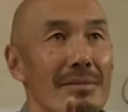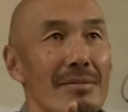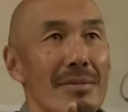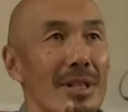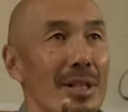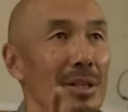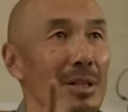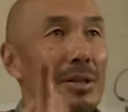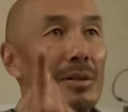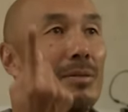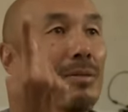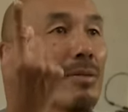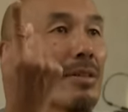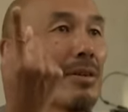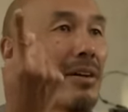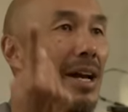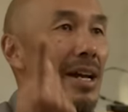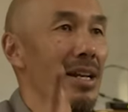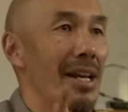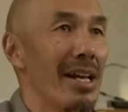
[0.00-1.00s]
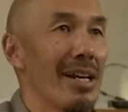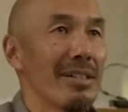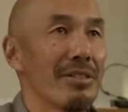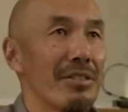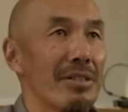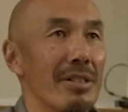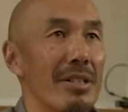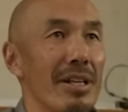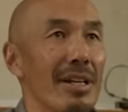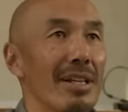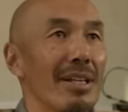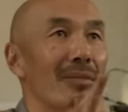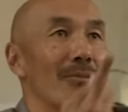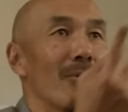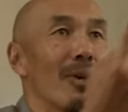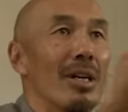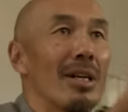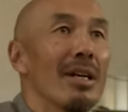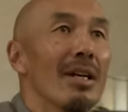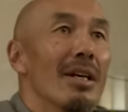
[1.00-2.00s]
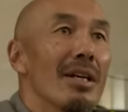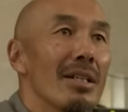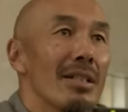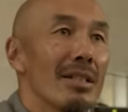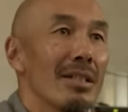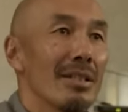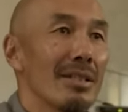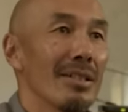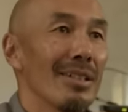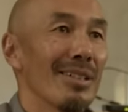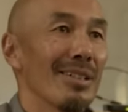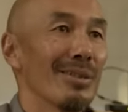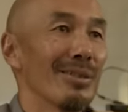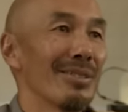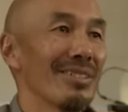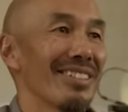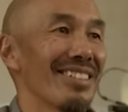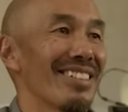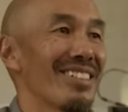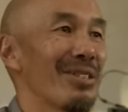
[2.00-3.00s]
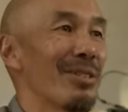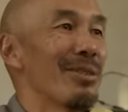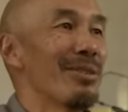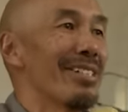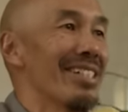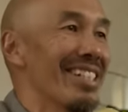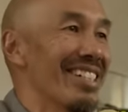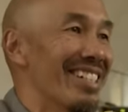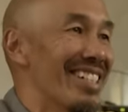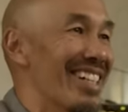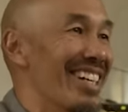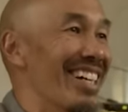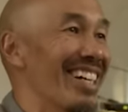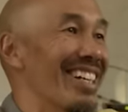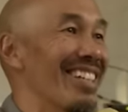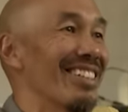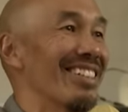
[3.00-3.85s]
you know, Grant H did and what, you know, Susie did.